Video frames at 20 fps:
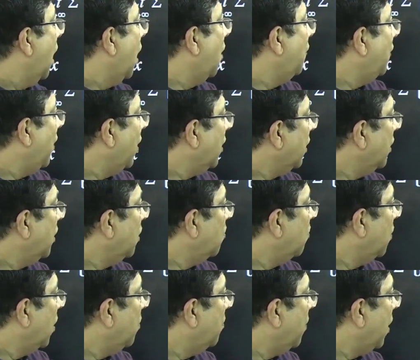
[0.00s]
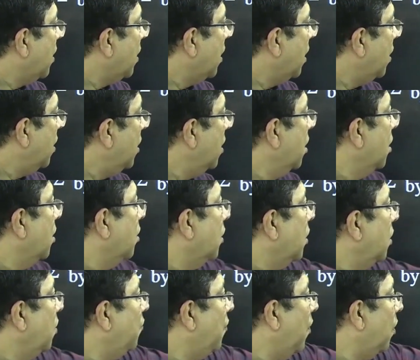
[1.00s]
After getting 1 by n,
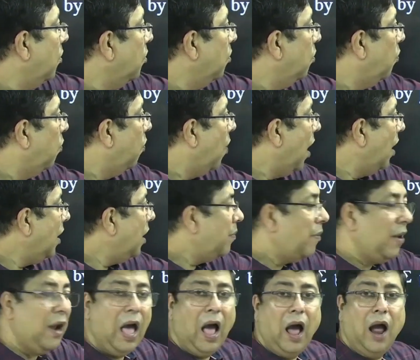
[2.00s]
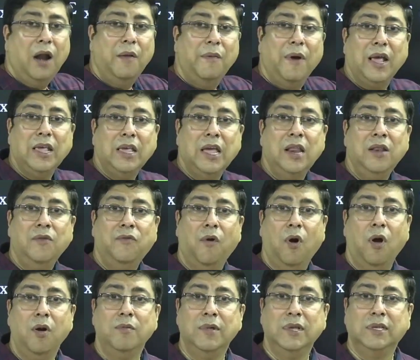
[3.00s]
if whatever r by n
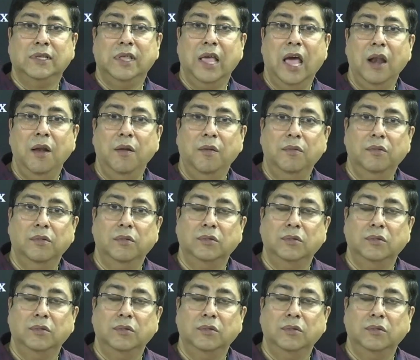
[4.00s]
form is there,